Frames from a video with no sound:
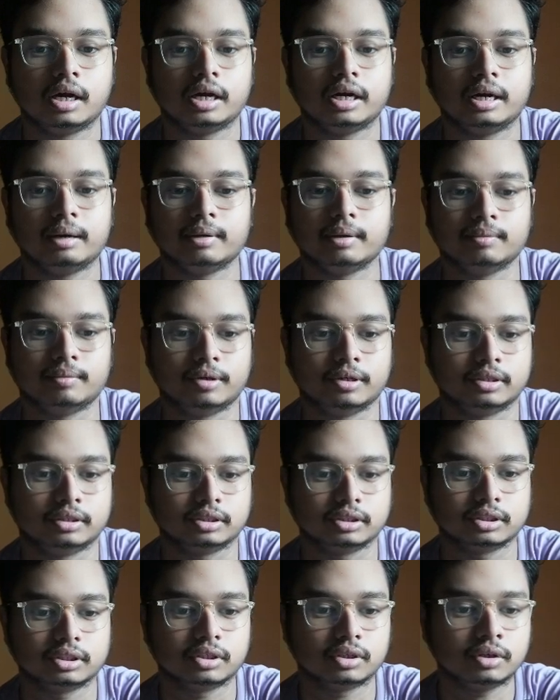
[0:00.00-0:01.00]
double
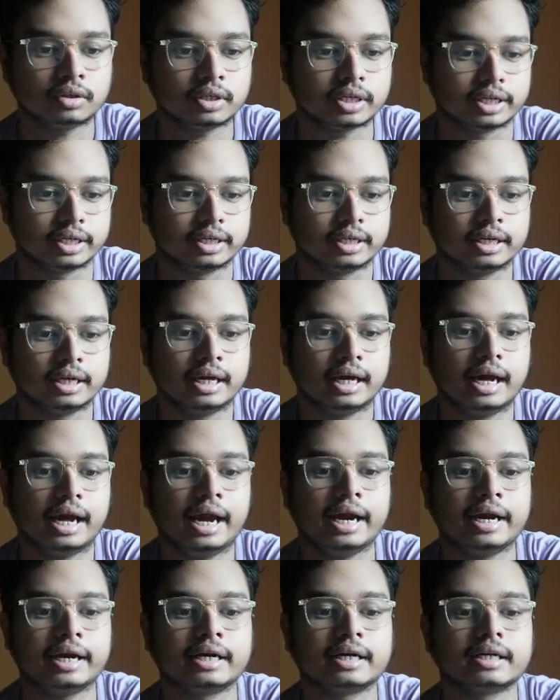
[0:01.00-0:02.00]
bonds. Okay,
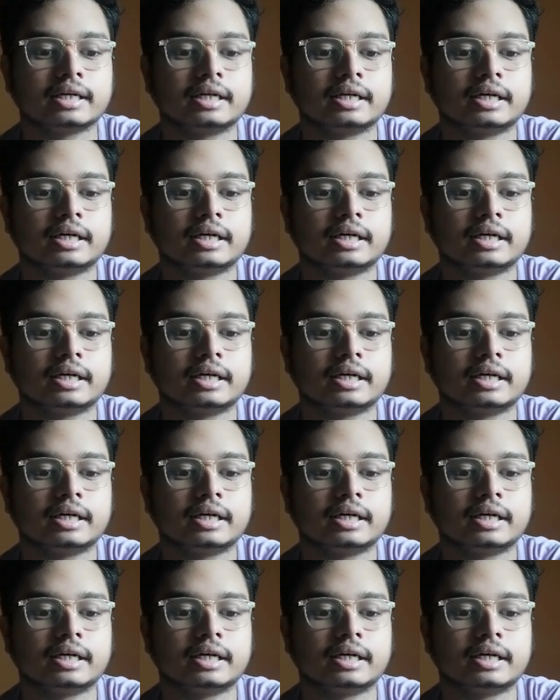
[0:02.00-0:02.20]
and